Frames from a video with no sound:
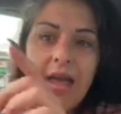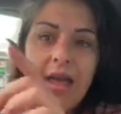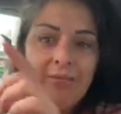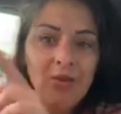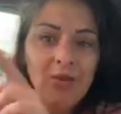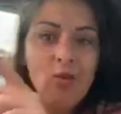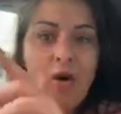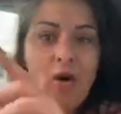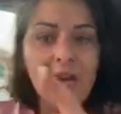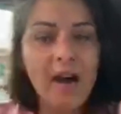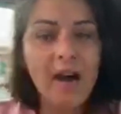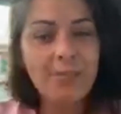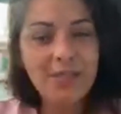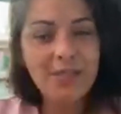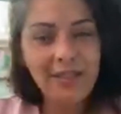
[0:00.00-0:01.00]
If you all
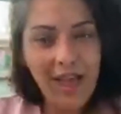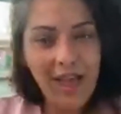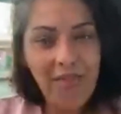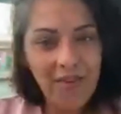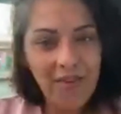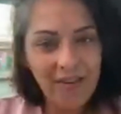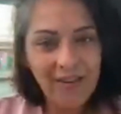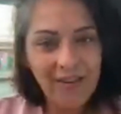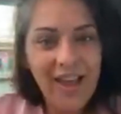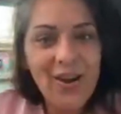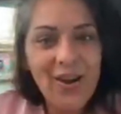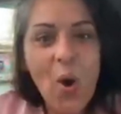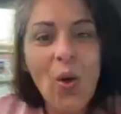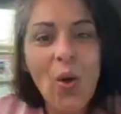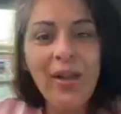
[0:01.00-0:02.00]
come together
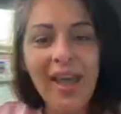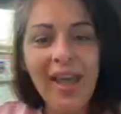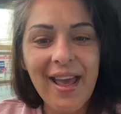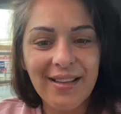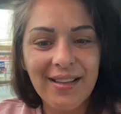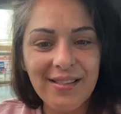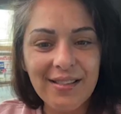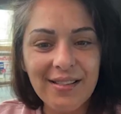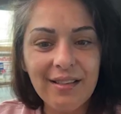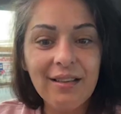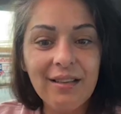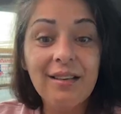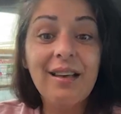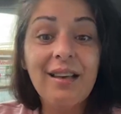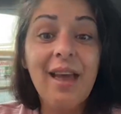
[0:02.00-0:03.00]
and hold hands
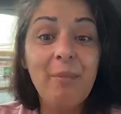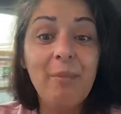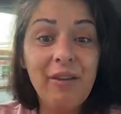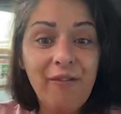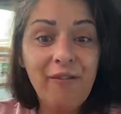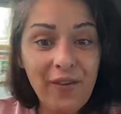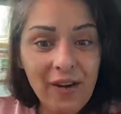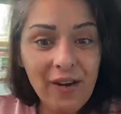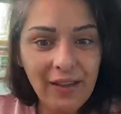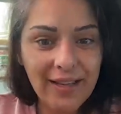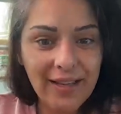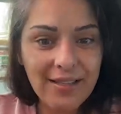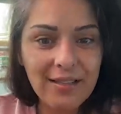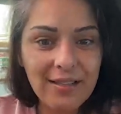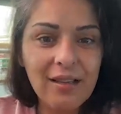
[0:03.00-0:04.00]
and be
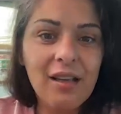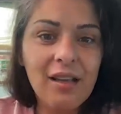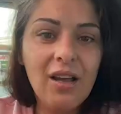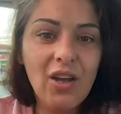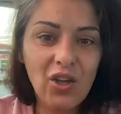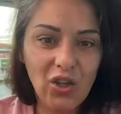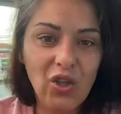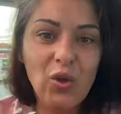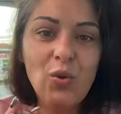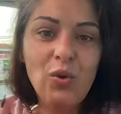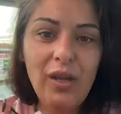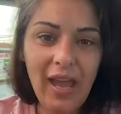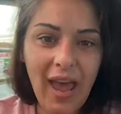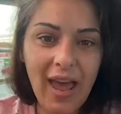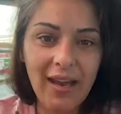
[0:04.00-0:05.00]
fearless,
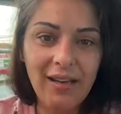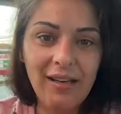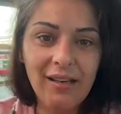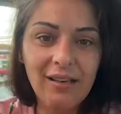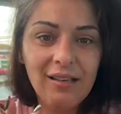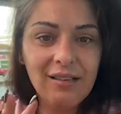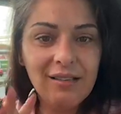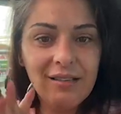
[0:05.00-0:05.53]
you can